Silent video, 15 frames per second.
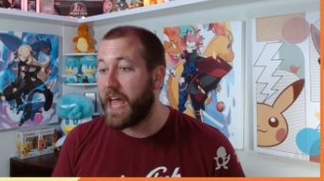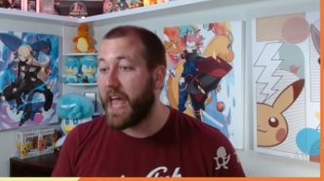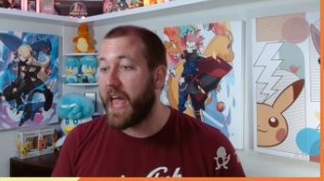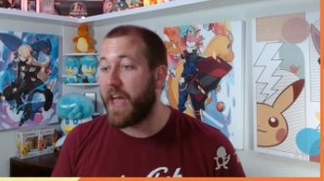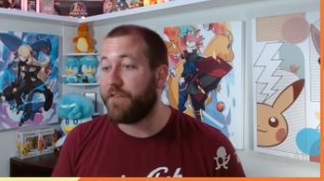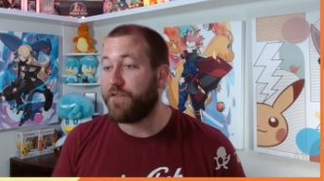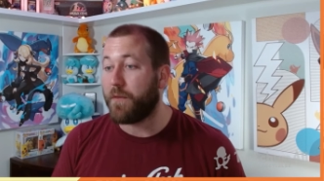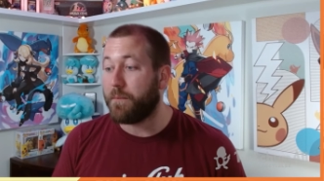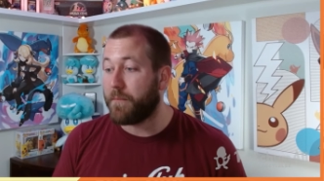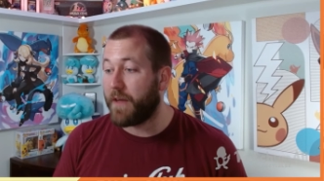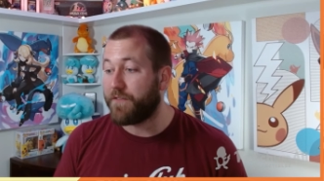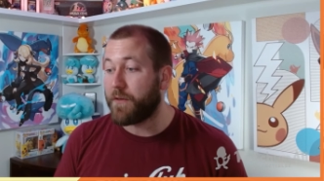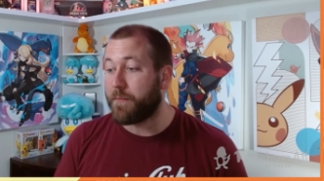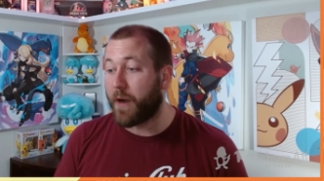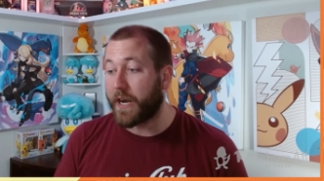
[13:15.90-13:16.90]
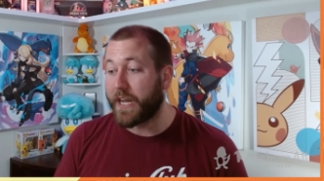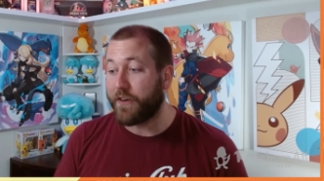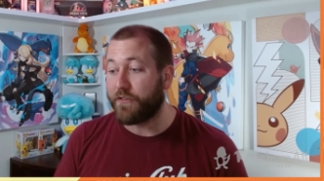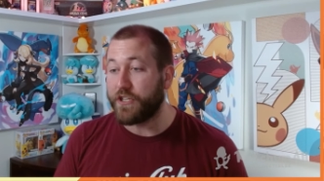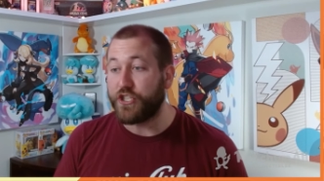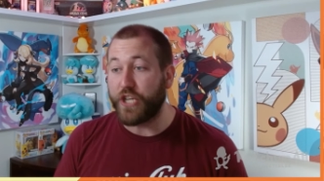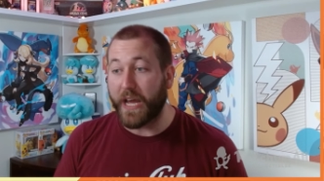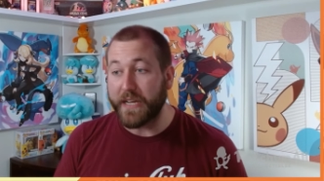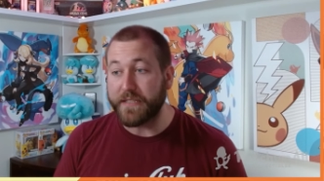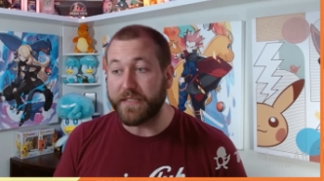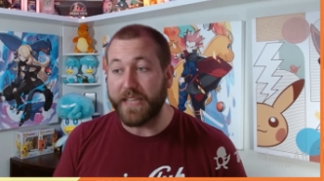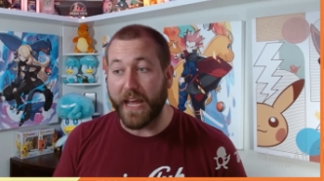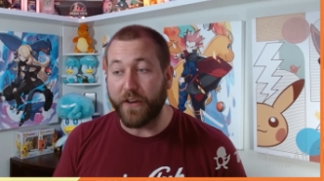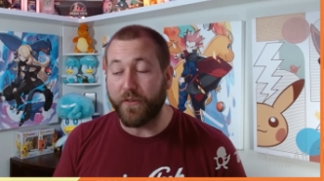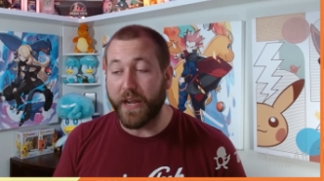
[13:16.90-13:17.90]
If the if the market rejects
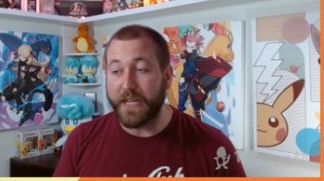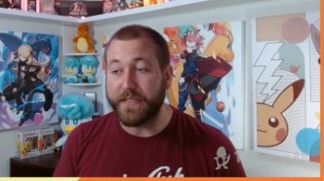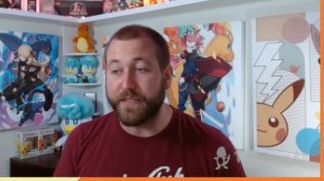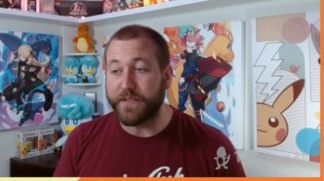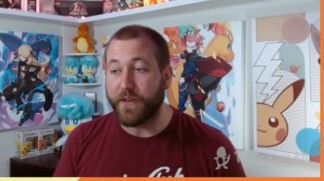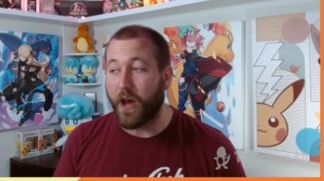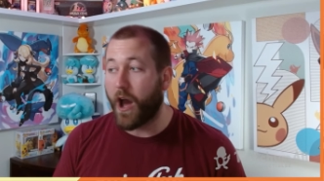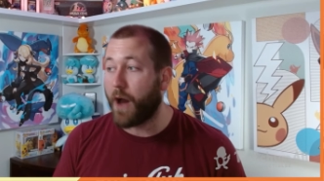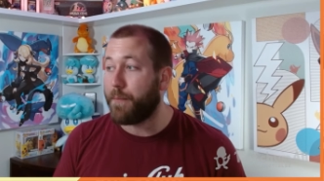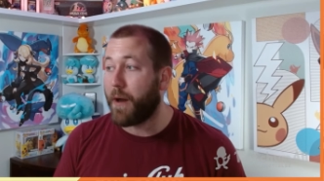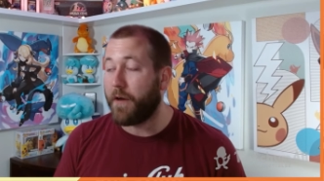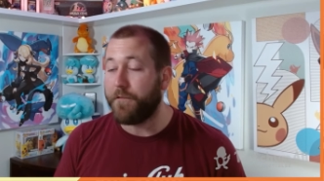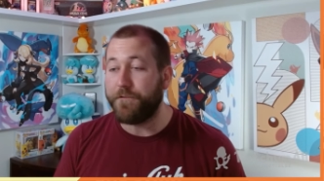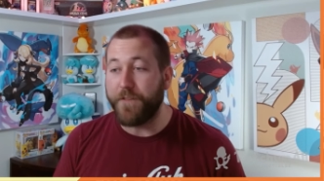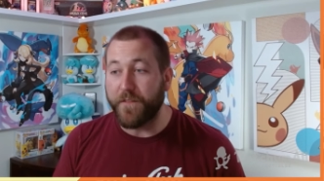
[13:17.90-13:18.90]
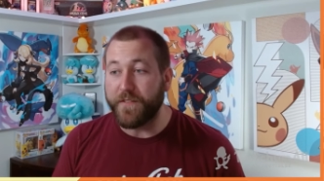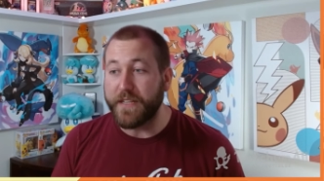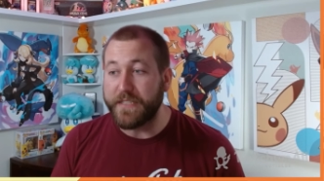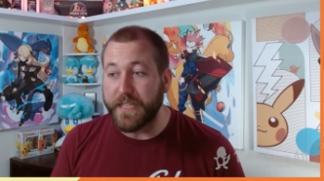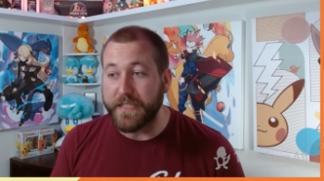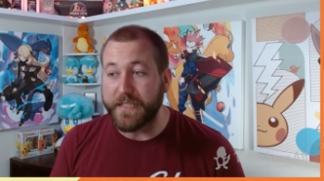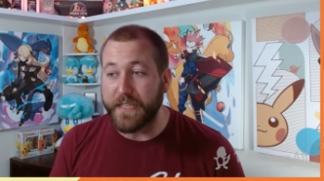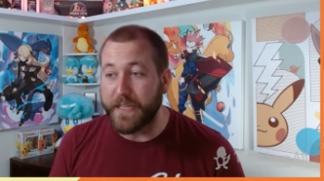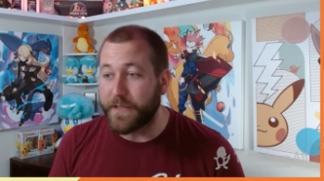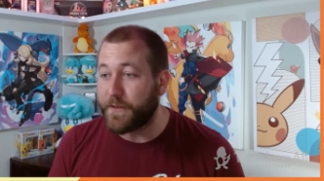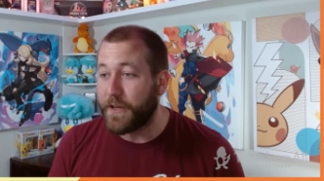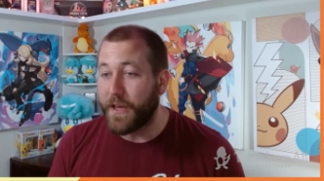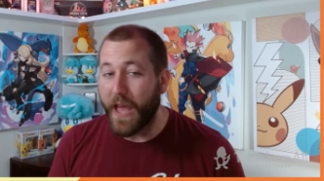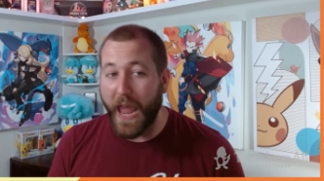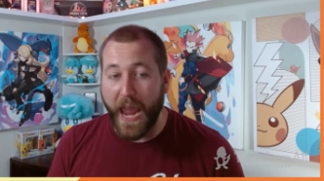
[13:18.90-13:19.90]
10 rates above 50, 60,
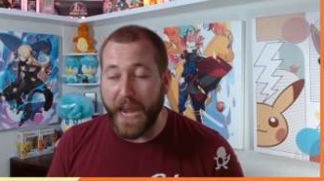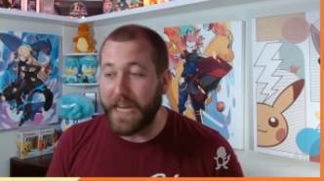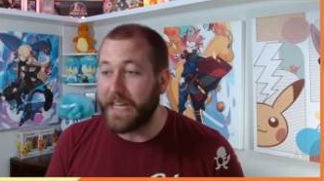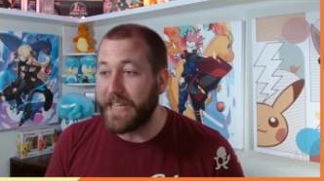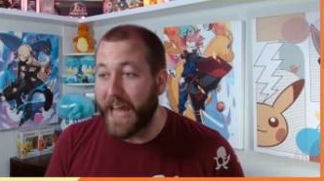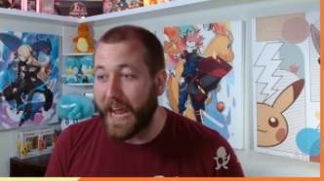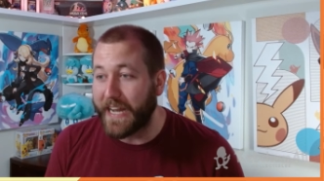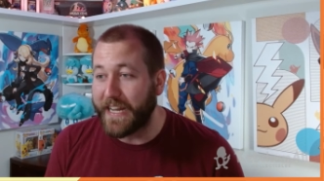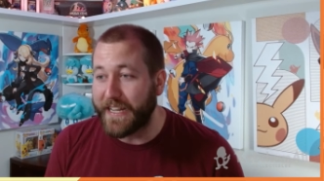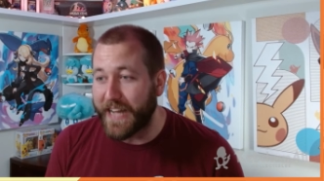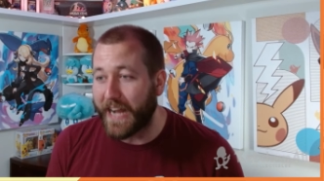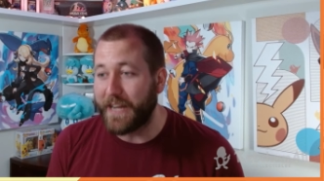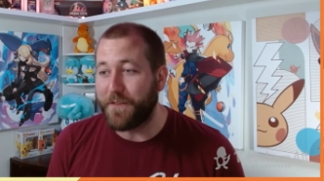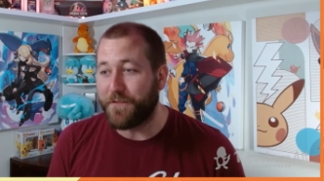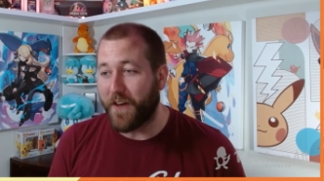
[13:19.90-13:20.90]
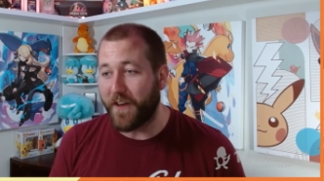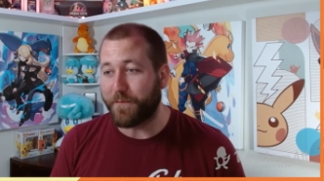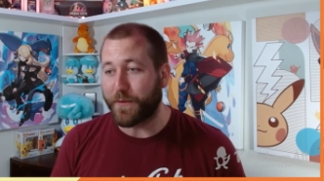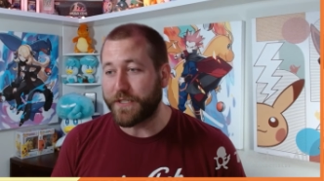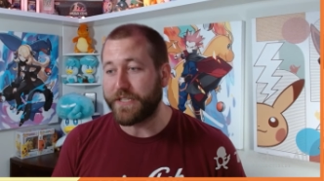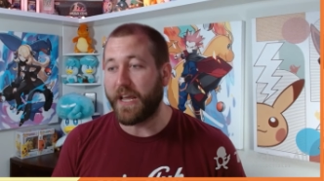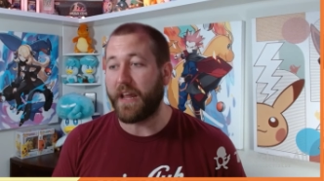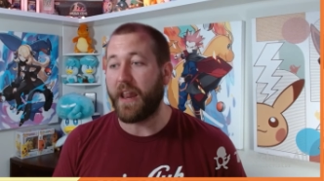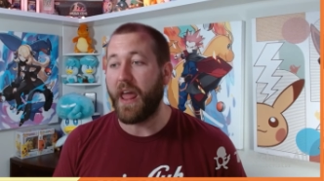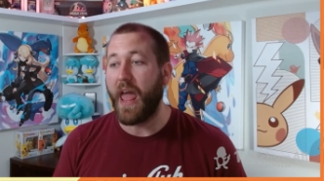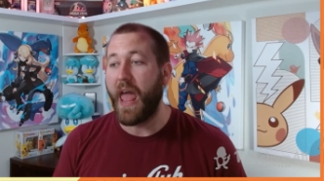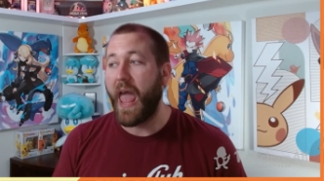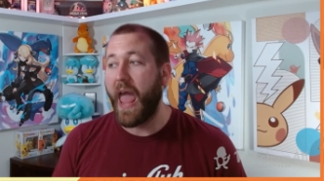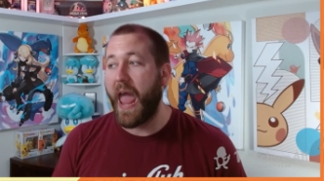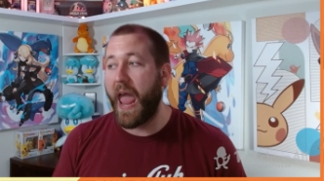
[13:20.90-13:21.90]
80, 90, 95%
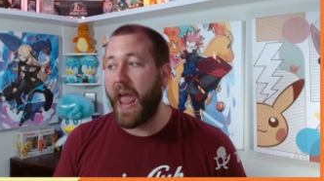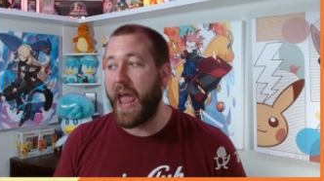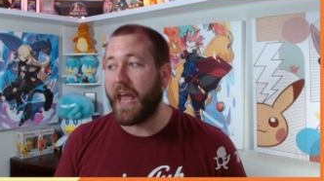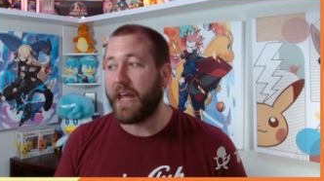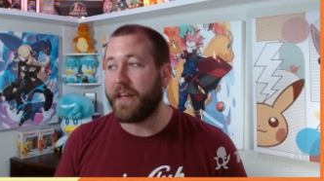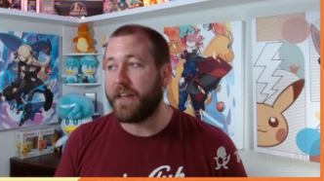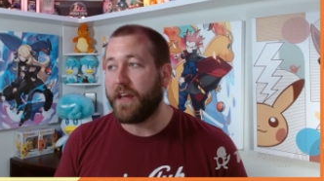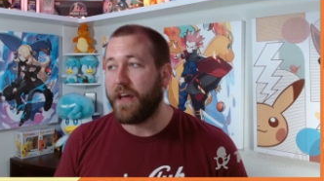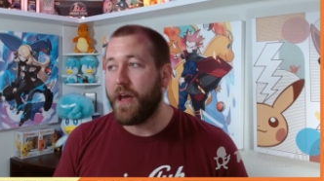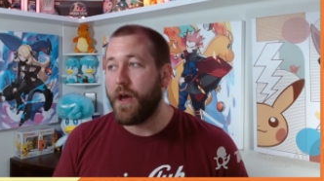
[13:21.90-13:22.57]
and